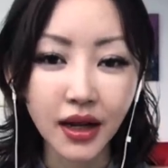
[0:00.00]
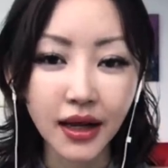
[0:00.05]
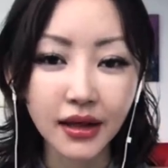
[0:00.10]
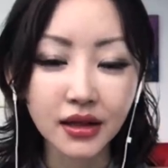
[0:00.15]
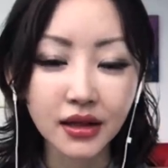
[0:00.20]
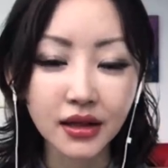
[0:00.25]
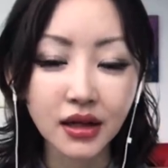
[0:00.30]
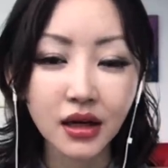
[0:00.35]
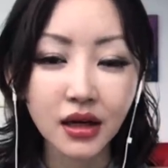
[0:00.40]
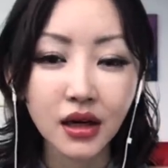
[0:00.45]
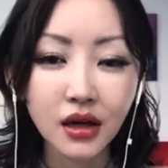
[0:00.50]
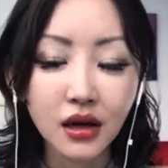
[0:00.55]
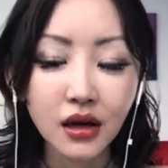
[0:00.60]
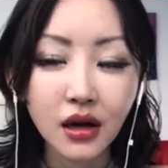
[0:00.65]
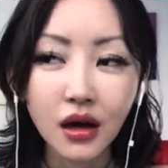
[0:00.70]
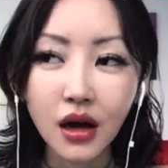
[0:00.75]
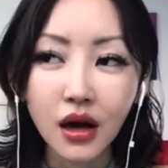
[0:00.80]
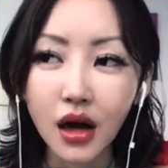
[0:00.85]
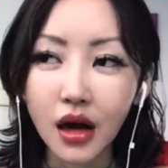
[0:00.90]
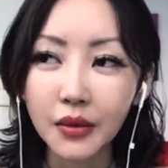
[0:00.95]
Like,
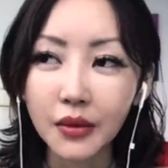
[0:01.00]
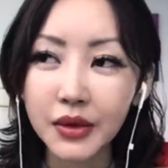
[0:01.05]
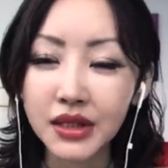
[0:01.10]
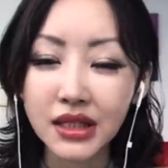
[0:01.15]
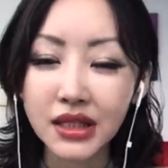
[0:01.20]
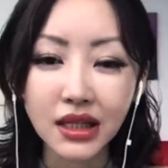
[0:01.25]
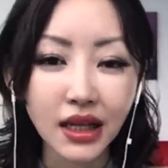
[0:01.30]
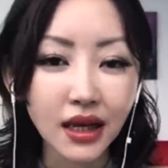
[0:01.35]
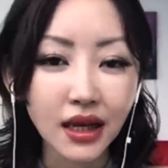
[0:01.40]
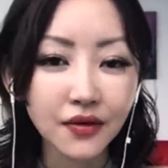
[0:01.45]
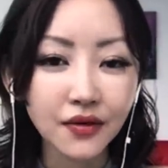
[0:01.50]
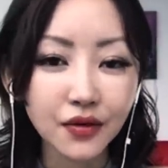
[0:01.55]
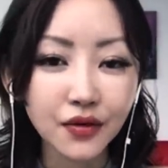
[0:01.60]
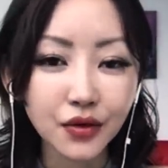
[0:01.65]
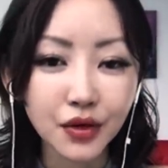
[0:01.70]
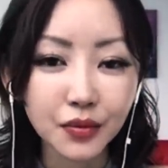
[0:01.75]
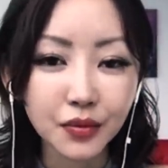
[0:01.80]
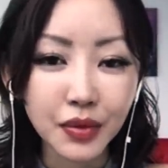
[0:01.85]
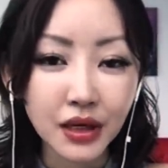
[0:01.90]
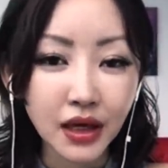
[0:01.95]
I mean,
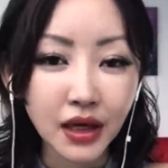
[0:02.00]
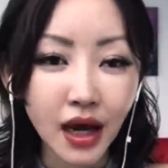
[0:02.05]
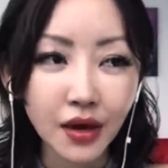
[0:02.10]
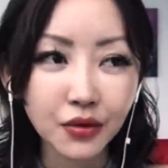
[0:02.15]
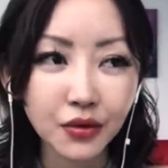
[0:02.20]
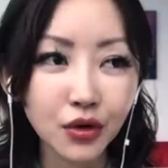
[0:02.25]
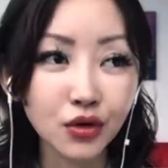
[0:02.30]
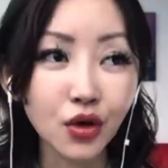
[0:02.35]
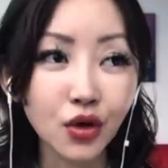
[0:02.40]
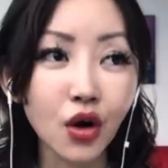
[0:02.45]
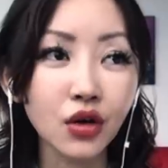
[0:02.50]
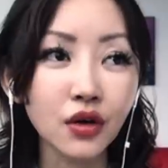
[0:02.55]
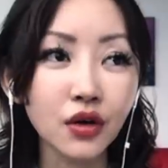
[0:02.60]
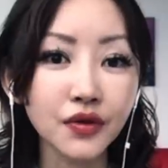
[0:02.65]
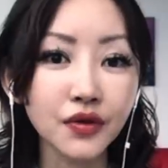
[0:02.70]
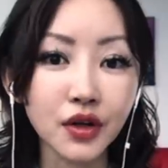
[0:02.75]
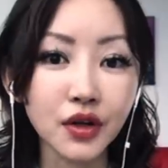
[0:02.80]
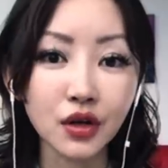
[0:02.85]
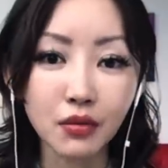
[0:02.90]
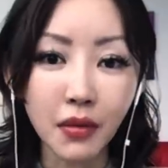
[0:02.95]
slavery began with the dawn
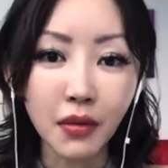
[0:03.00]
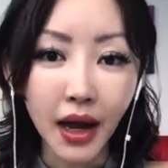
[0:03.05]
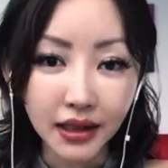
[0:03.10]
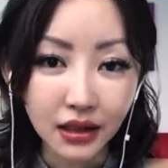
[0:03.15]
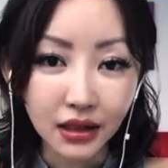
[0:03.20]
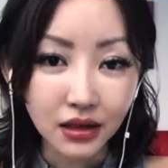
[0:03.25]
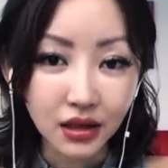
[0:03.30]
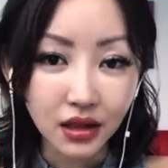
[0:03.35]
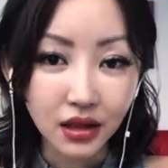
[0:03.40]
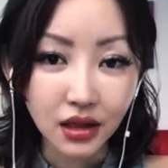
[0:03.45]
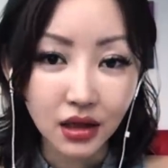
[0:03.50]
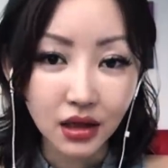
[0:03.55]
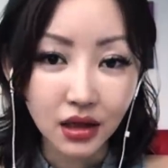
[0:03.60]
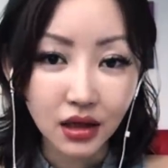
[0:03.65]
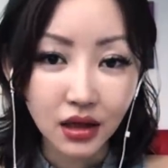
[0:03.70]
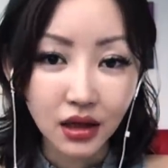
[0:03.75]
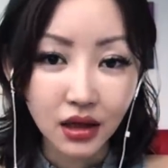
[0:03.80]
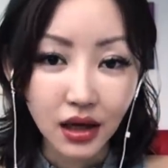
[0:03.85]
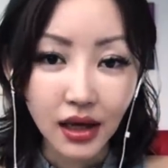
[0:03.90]
of humanity.